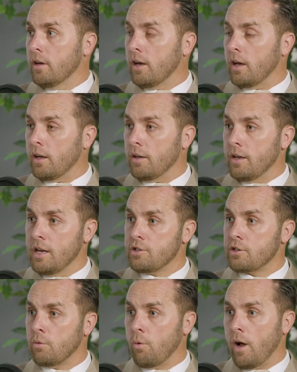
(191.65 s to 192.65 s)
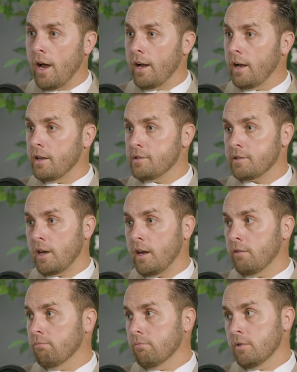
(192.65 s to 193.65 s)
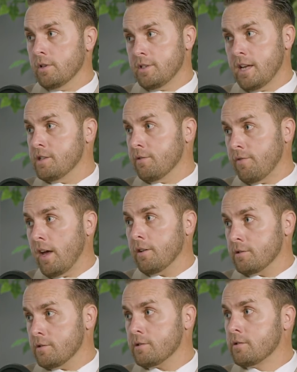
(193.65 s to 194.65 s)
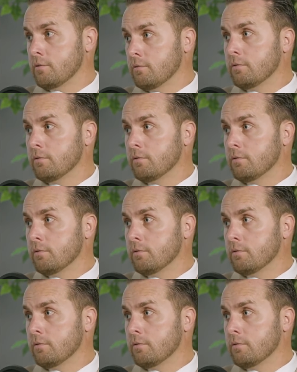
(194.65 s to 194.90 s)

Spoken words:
Nationwide, I'd say tens of thousands